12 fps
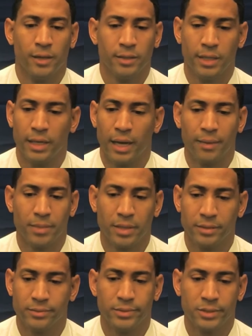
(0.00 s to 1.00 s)
Yeah, I
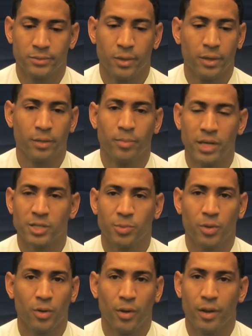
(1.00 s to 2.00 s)
mean, just one of the best
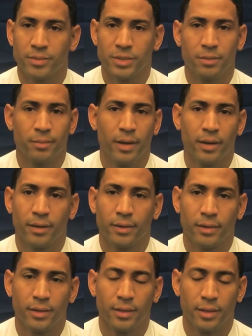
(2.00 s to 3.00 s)
programs in
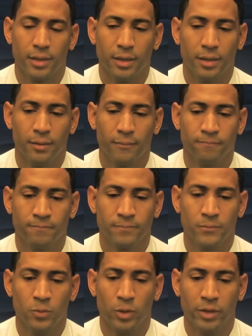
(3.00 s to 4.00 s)
America. Um,
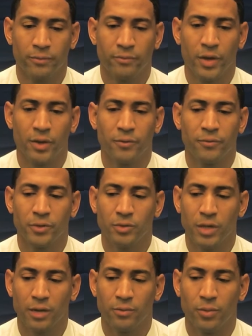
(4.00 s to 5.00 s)
one of very few
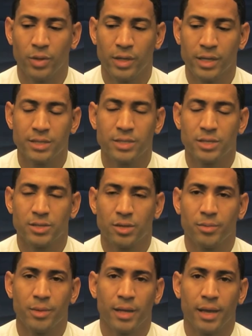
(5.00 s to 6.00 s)
that have won NCAA
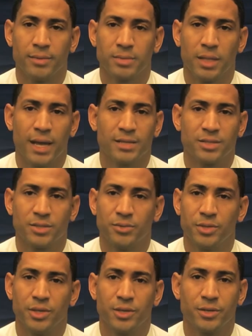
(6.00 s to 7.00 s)
tournament games the last two
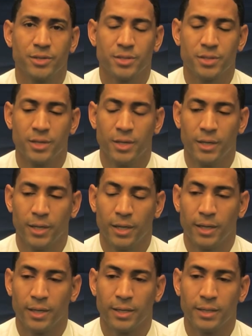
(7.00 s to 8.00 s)
years.
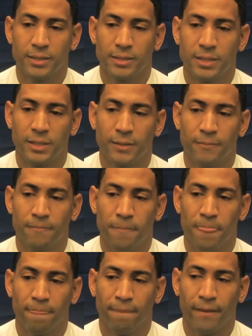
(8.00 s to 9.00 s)
And um,
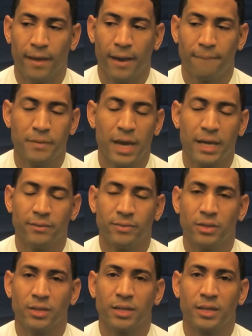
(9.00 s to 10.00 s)
I'm not
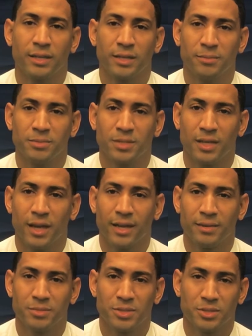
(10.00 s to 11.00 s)
even looking at them
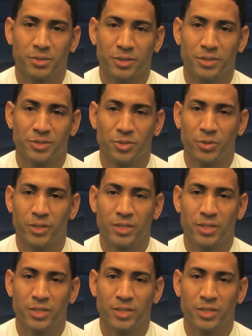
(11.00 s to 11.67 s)
tonight. I'm just going to enjoy